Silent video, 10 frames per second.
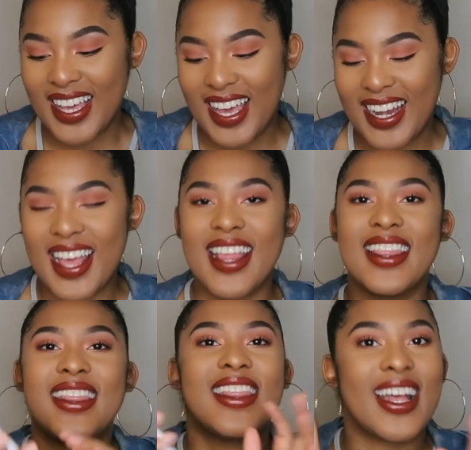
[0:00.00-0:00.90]
Again,
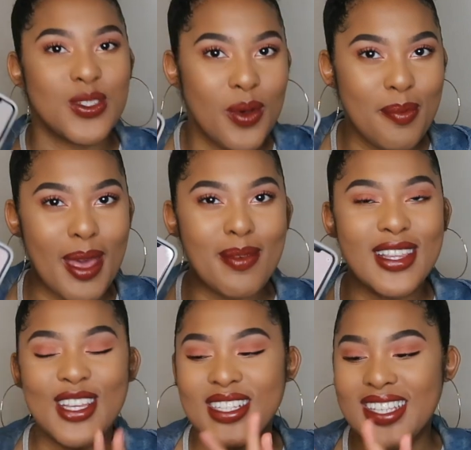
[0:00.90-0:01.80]
that's what
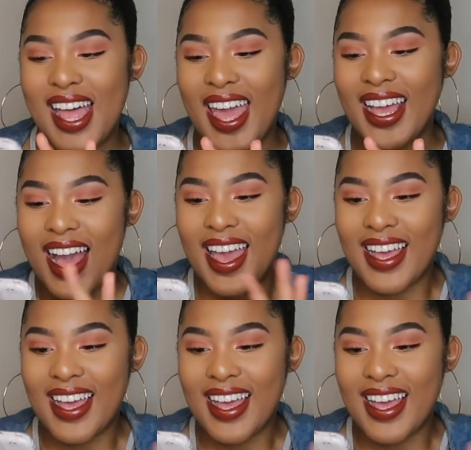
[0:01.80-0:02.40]
baby looked like.